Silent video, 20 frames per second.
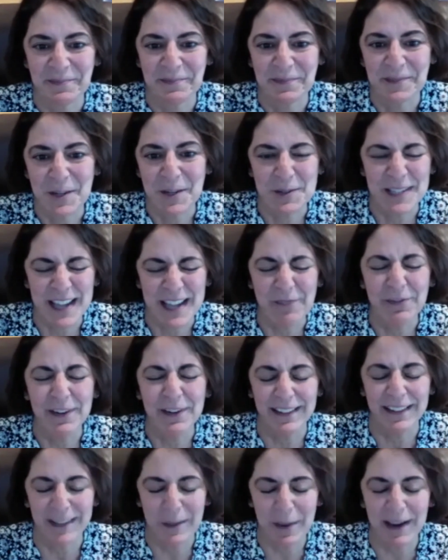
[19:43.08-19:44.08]
So
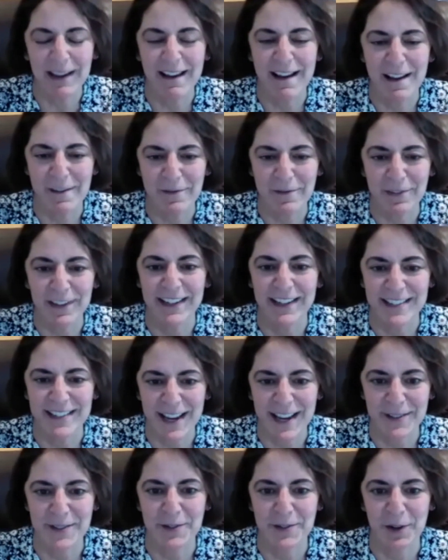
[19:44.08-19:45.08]
definitely my confidence
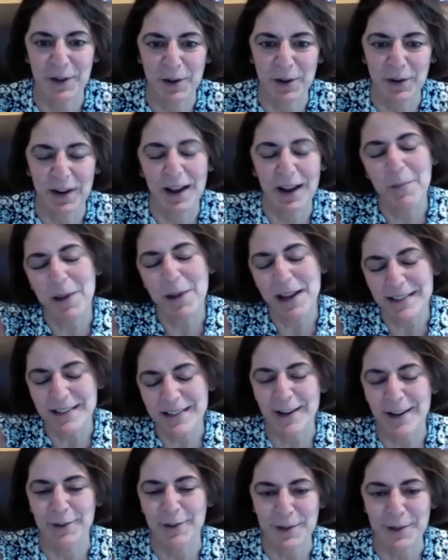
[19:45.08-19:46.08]
has grown
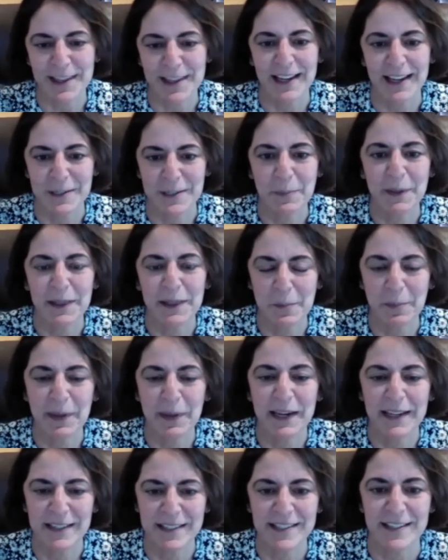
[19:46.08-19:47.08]
amongst other things, but the
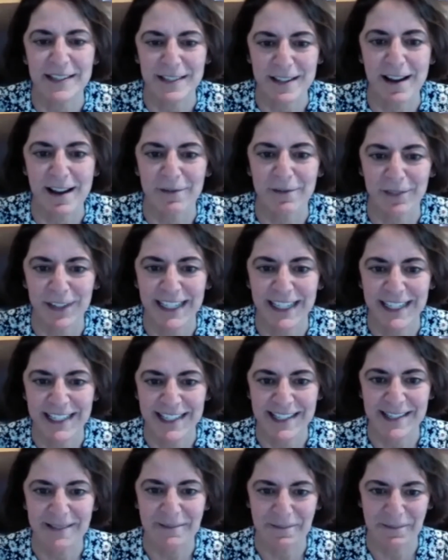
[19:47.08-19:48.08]
biggest is
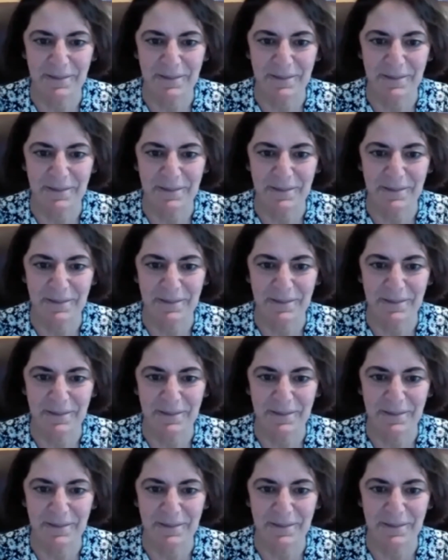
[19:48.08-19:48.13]
confidence.